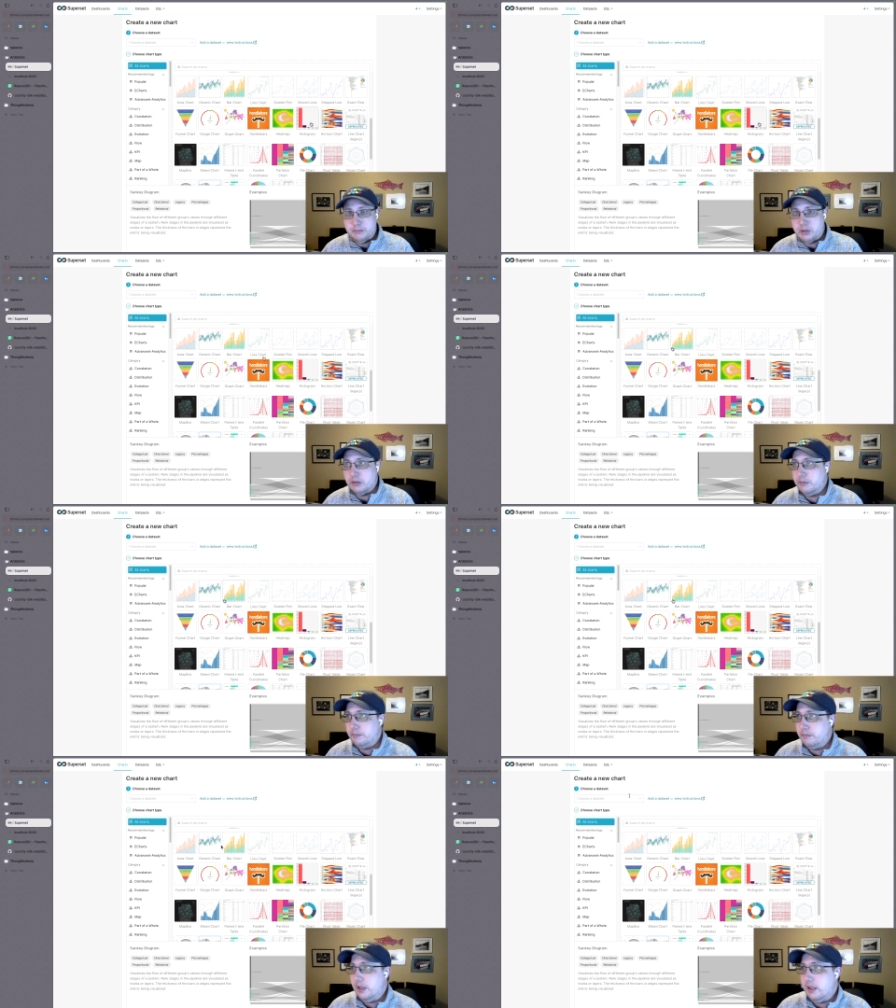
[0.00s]
so
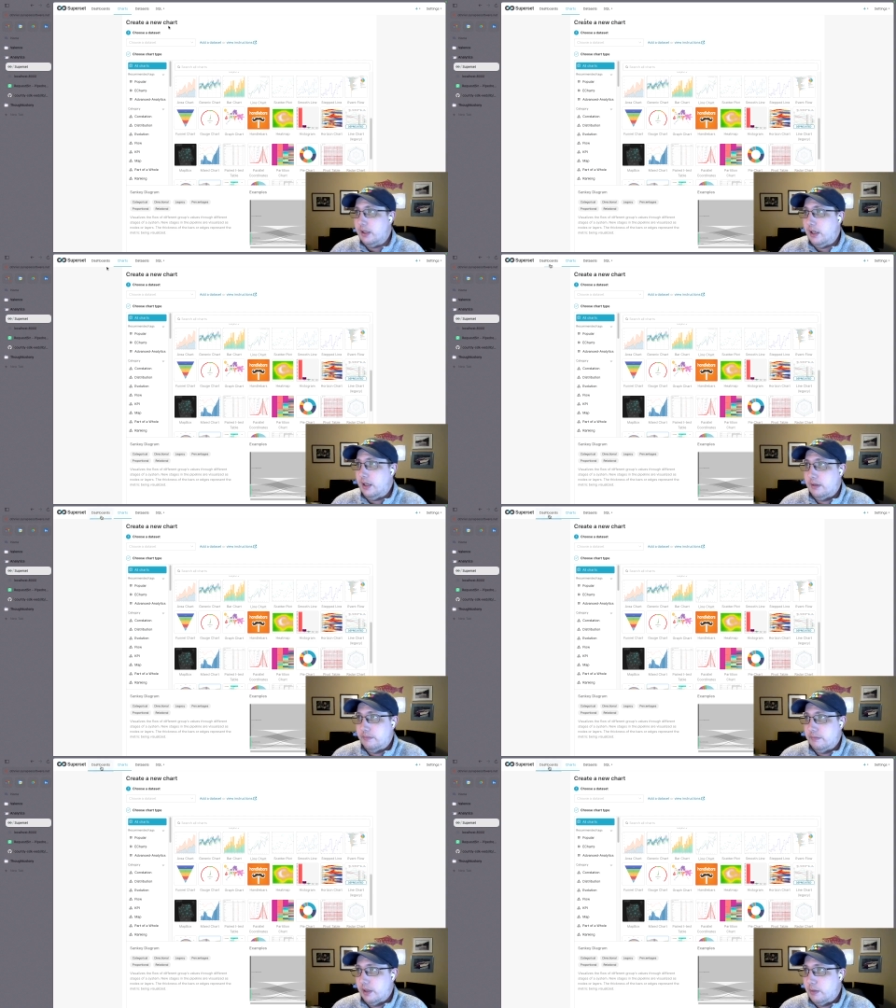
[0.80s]
yeah, I,
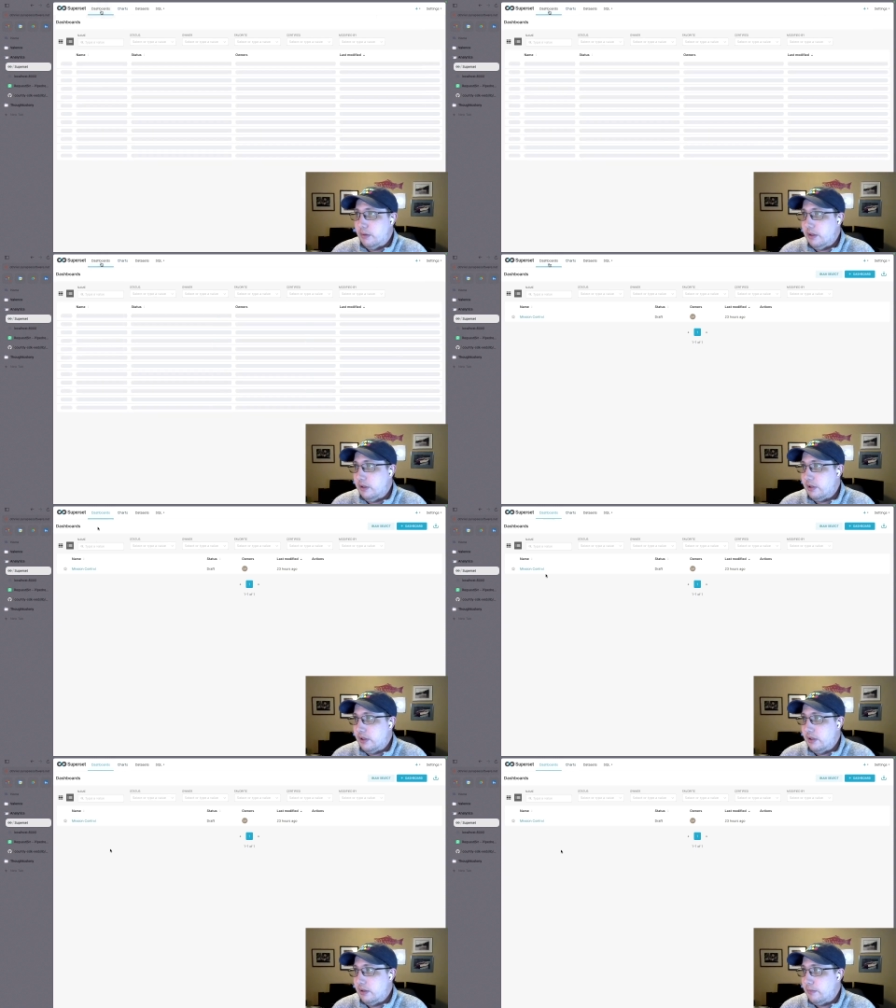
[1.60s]
I'm really
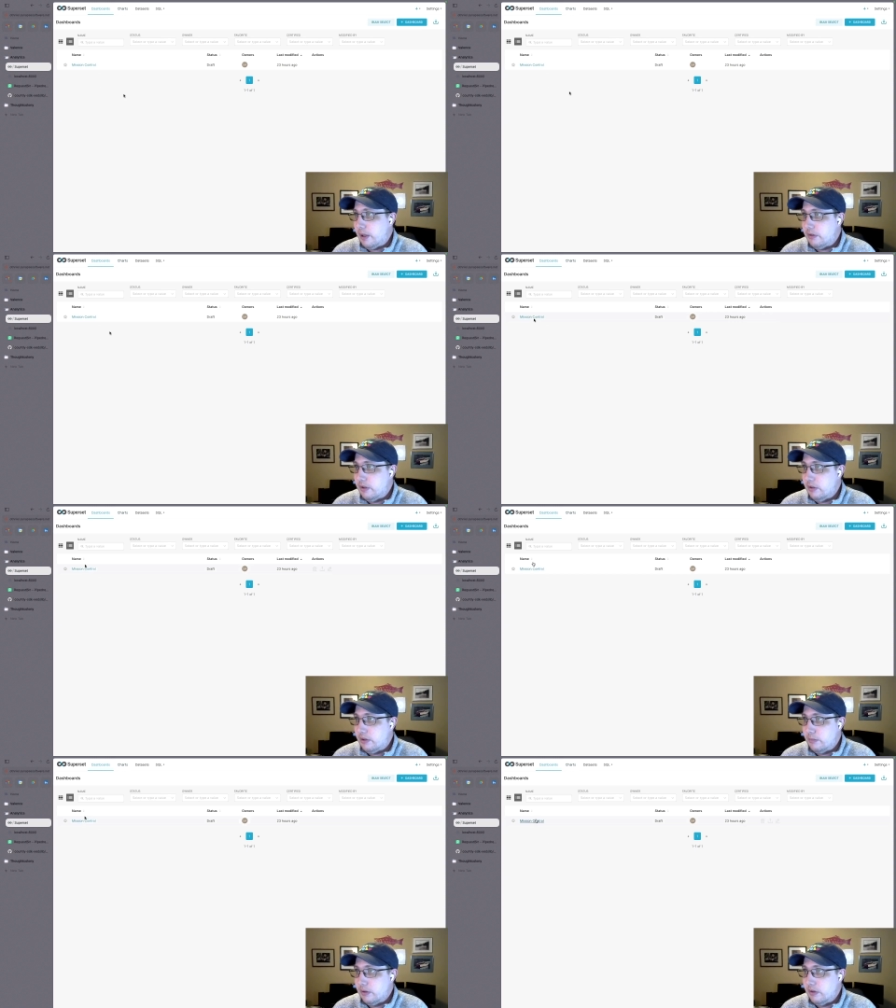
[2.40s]
excited about
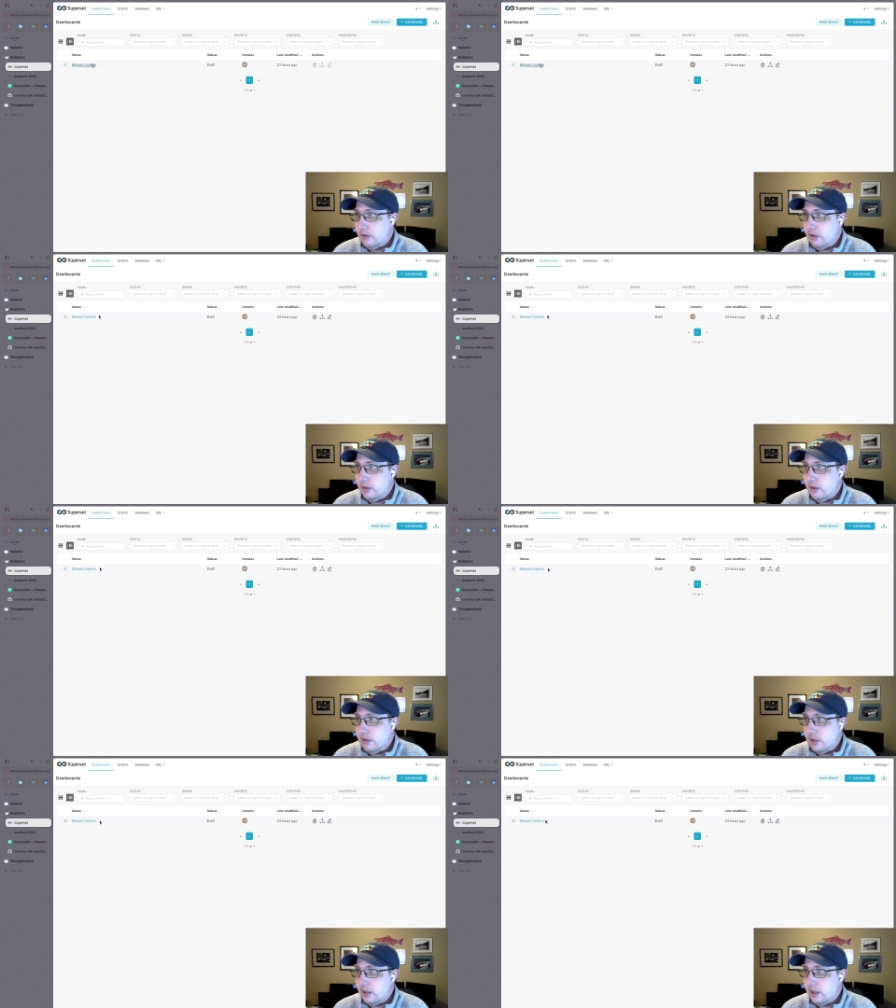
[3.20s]
this. I'm really excited to
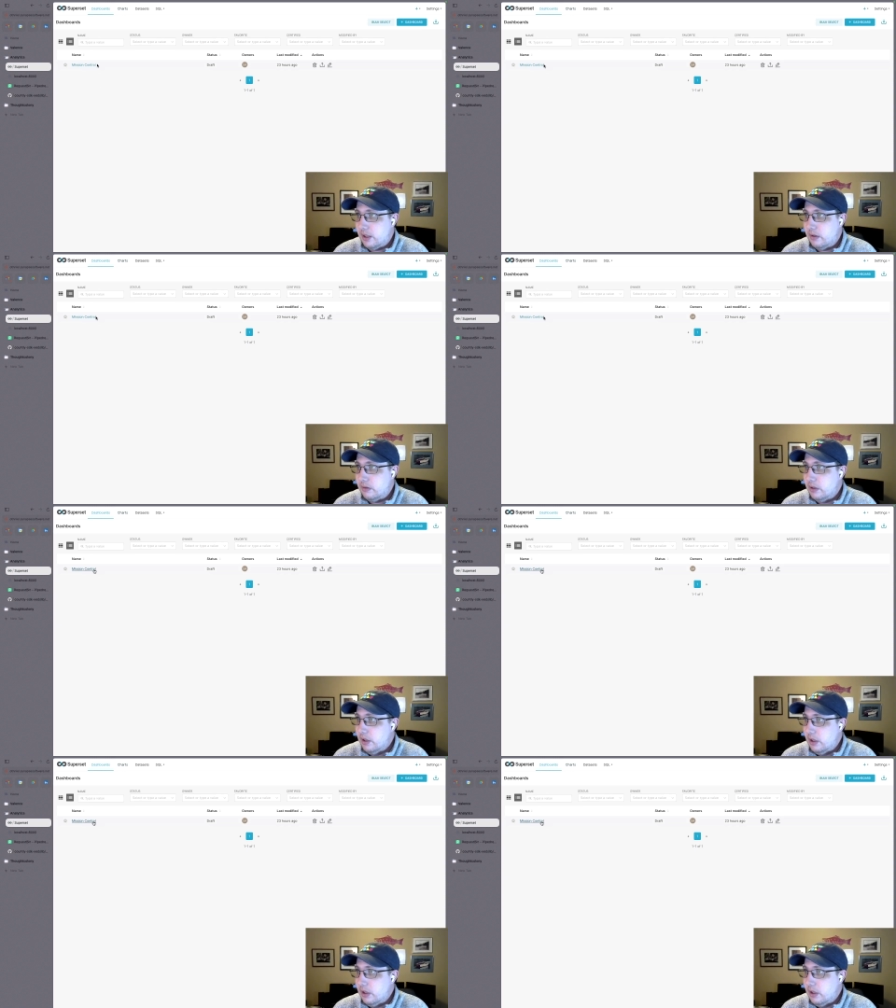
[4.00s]
check it out.